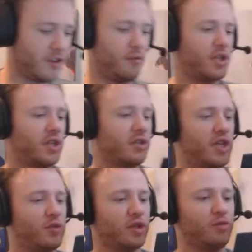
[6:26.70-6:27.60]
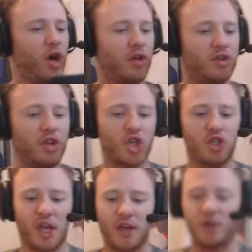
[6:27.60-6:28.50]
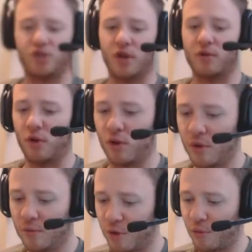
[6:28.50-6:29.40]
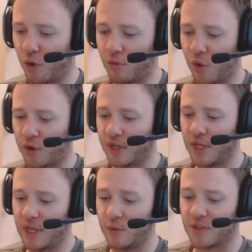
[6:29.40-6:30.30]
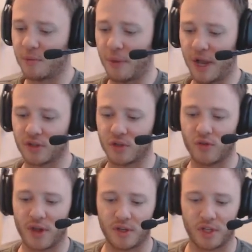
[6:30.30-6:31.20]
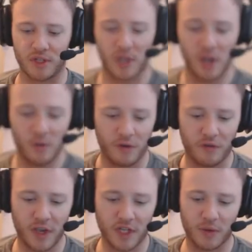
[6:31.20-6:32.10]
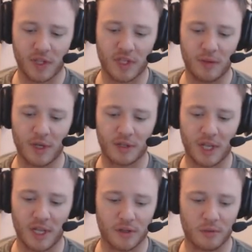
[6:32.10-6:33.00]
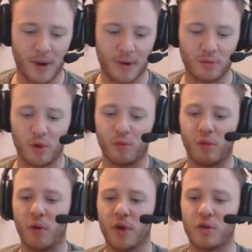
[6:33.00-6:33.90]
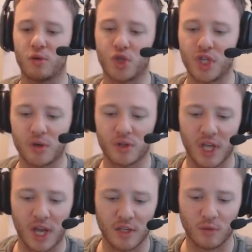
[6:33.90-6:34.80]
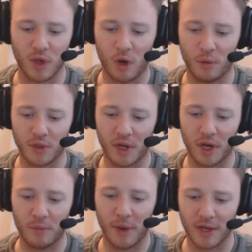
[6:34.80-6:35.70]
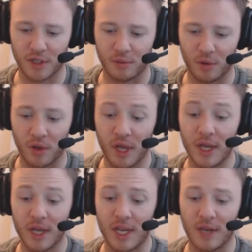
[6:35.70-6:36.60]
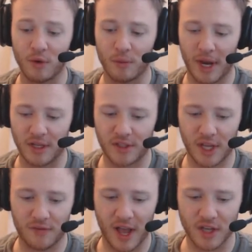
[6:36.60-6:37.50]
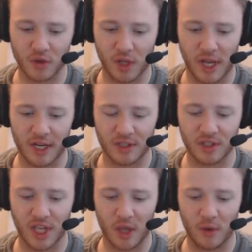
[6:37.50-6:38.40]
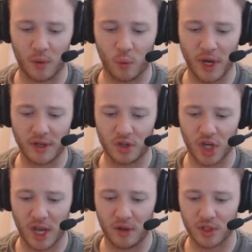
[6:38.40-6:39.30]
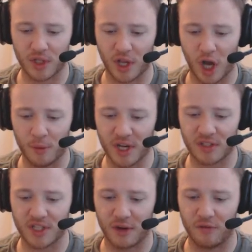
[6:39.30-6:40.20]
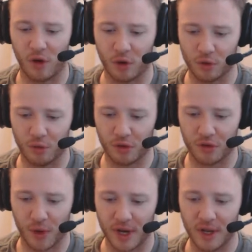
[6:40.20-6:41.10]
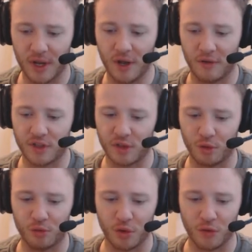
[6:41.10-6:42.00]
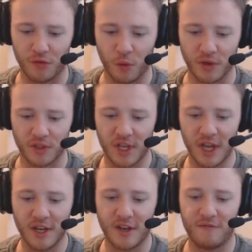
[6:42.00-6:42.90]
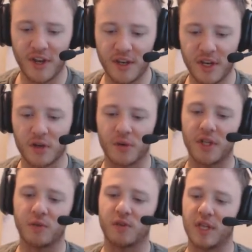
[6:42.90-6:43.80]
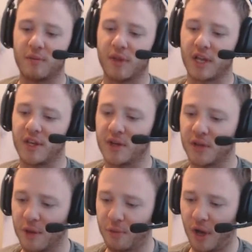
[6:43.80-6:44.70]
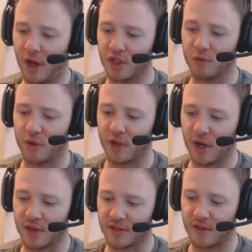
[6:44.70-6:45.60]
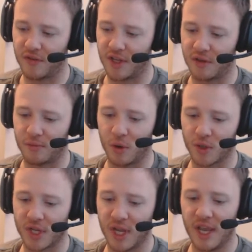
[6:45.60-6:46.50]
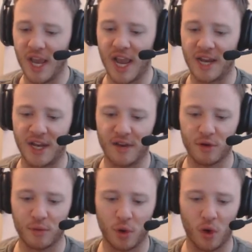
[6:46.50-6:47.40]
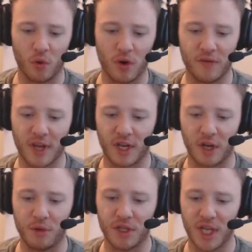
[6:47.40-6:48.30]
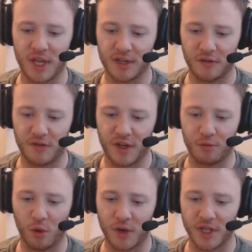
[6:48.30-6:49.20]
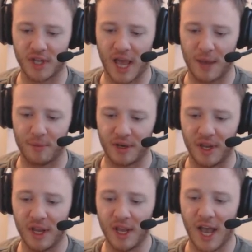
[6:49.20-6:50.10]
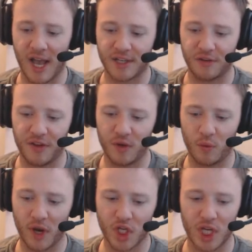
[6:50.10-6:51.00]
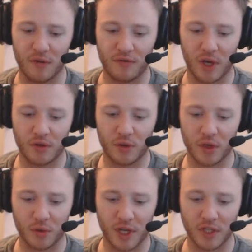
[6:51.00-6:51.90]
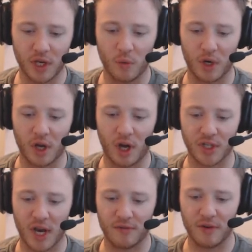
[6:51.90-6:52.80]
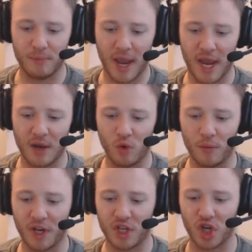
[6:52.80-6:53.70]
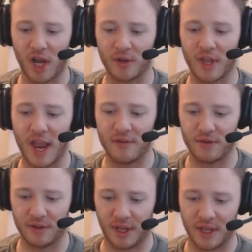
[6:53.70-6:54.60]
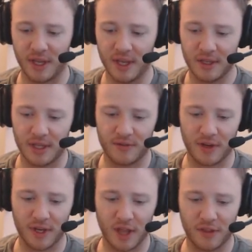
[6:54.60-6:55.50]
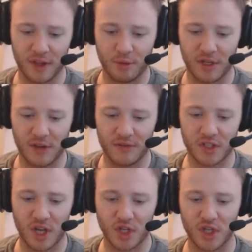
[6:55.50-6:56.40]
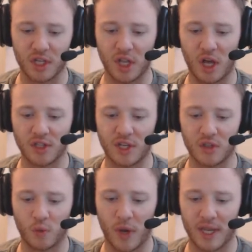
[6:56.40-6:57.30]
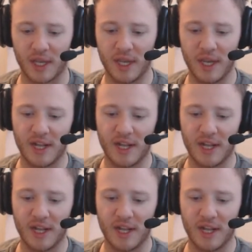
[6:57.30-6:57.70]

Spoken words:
Themistocles was a politician and a general, but more importantly, he was a master strategist. When faced with a seemingly insurmountable opponent whose sheer size was almost unimaginable, he remained steadfast, relying on skill and wit to challenge the ominous yet vulnerable threat of simple brute force. Defending Greece would seem like a nearly impossible and costly feat to most, an inevitable, horrific, and humiliating defeat poised to happen. A defeat which, if dealt to the Greeks, would cost every man, woman, and child everything, leaving nothing but devastation and loss in its wake.